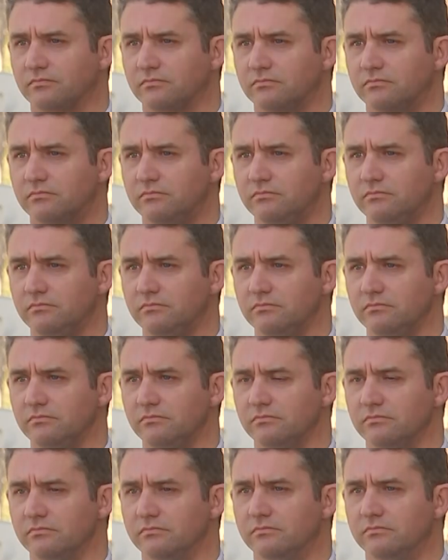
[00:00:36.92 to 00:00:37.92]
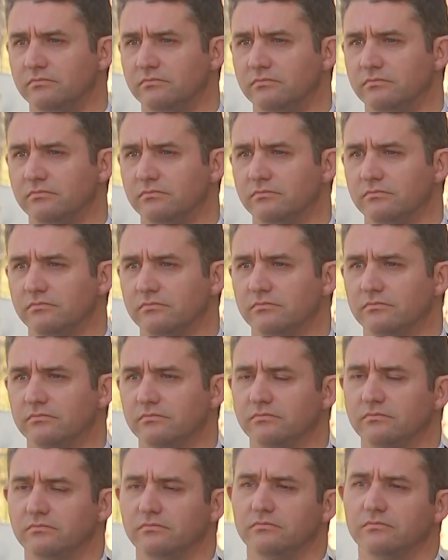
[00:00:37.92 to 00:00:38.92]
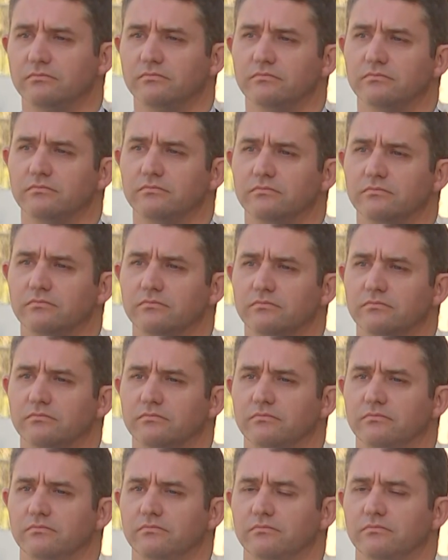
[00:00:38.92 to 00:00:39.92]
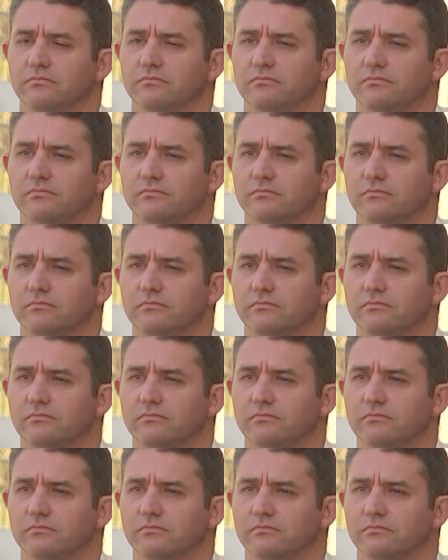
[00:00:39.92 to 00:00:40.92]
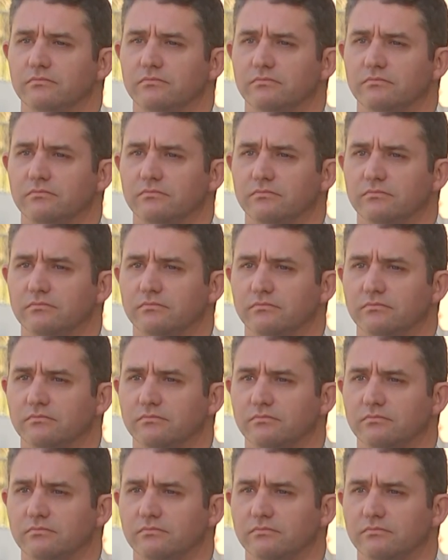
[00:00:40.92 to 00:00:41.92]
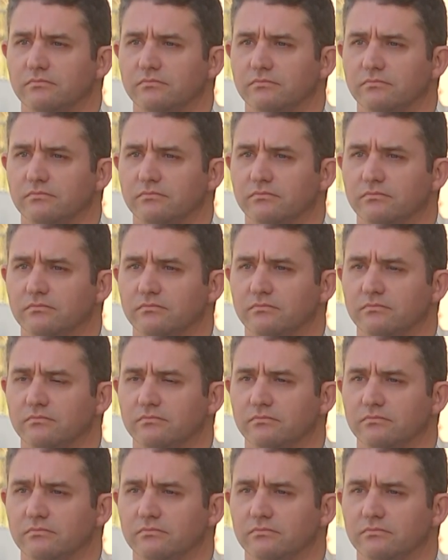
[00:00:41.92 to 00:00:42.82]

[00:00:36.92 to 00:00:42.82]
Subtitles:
(not speaking)